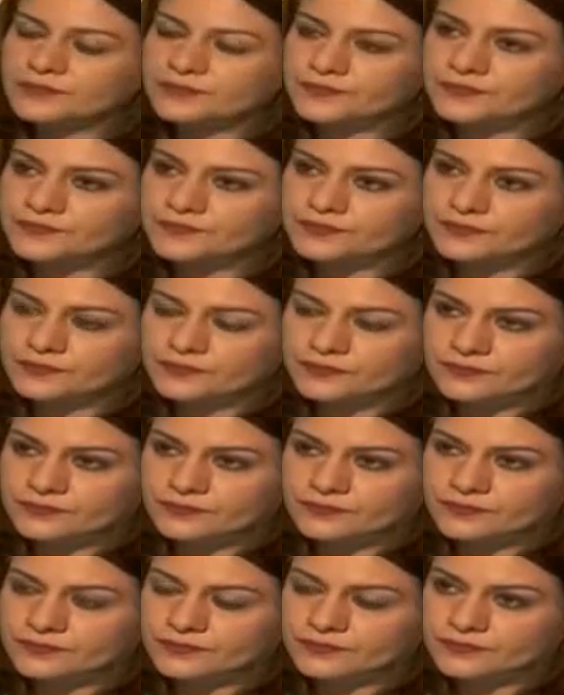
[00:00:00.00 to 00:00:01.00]

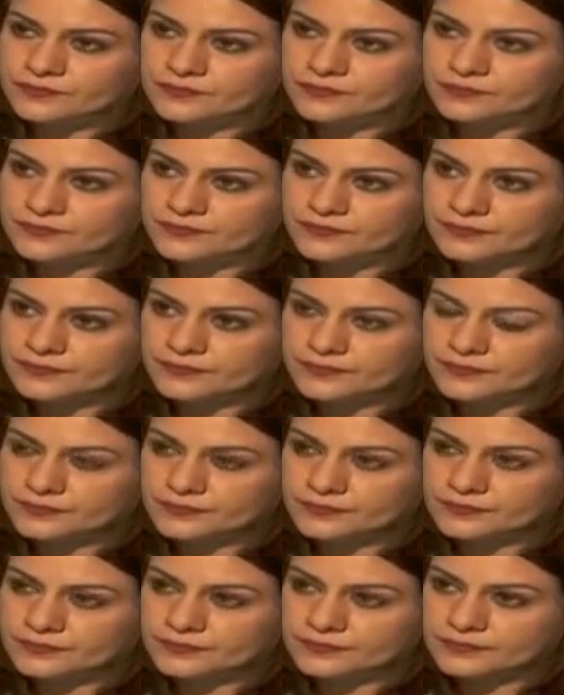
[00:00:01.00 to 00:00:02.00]

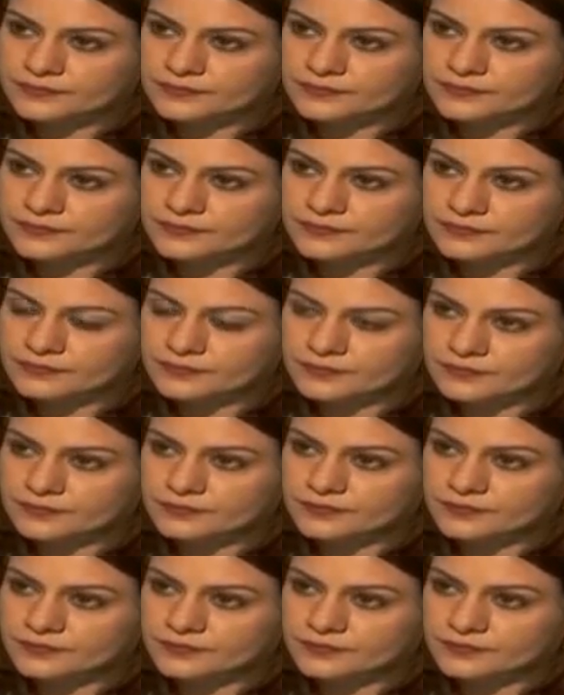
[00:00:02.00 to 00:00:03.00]

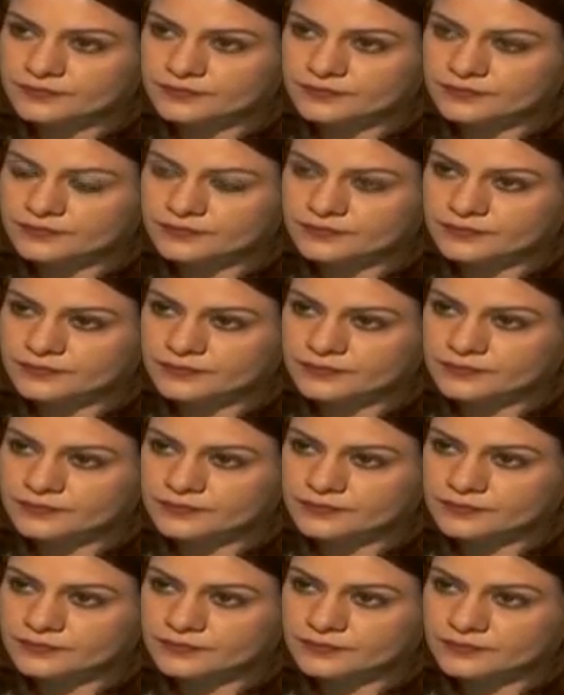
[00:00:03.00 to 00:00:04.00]

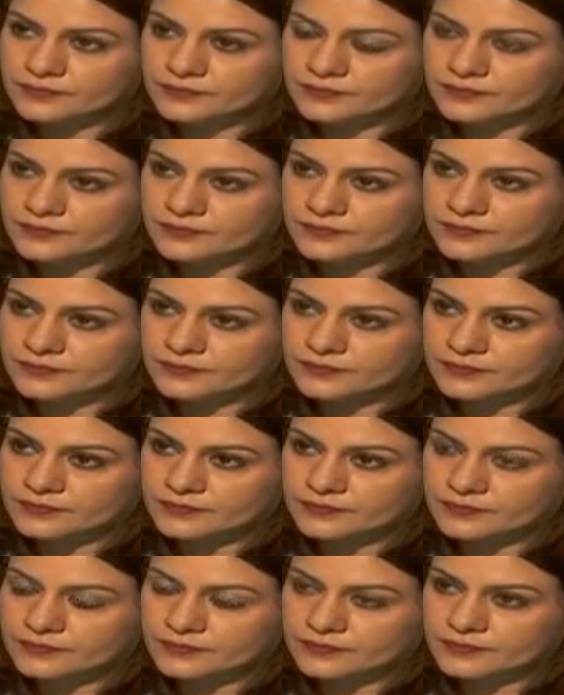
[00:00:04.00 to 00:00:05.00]

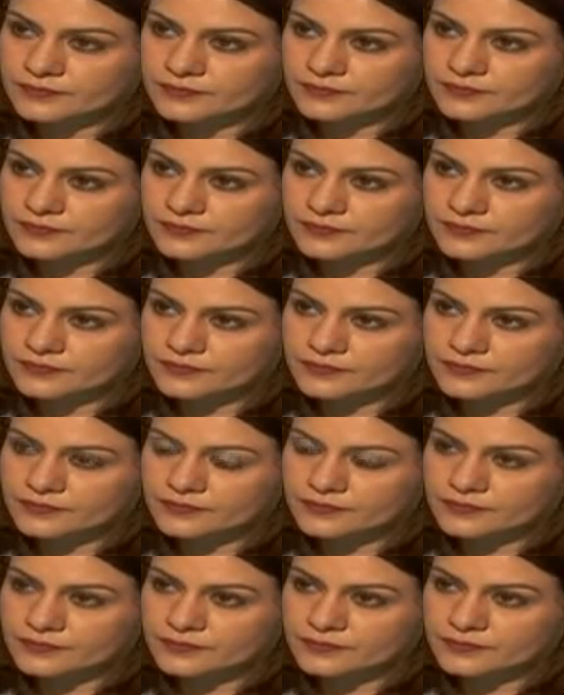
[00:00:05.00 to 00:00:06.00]

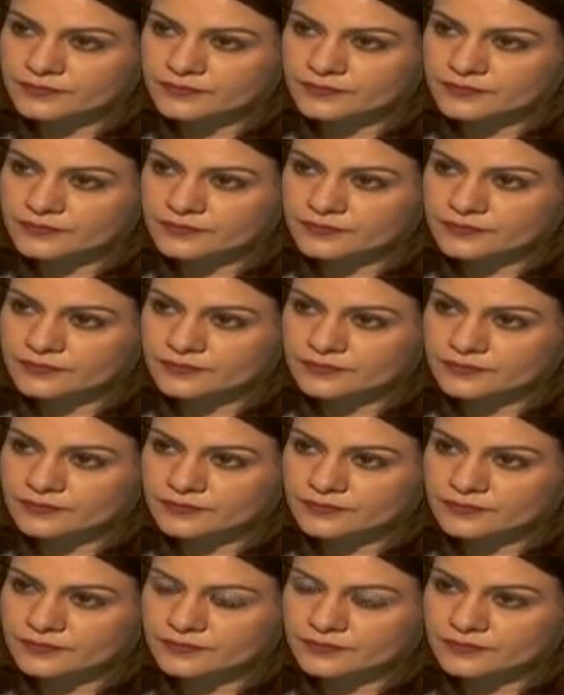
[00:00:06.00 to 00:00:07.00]

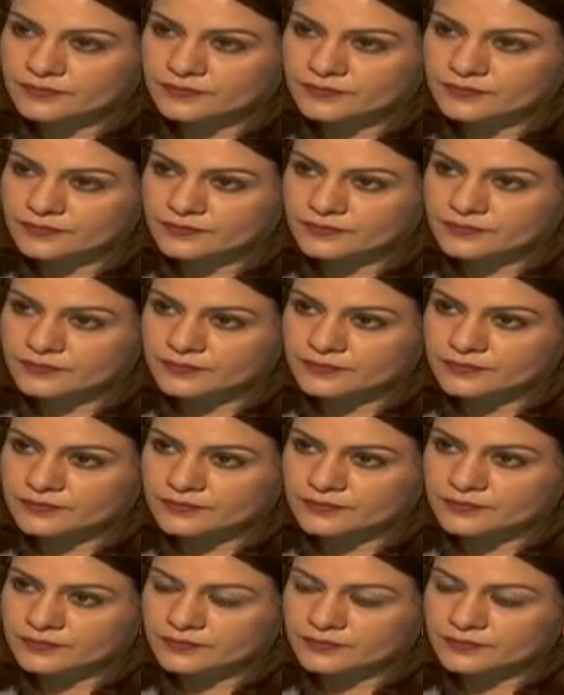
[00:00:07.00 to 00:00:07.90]
(silent)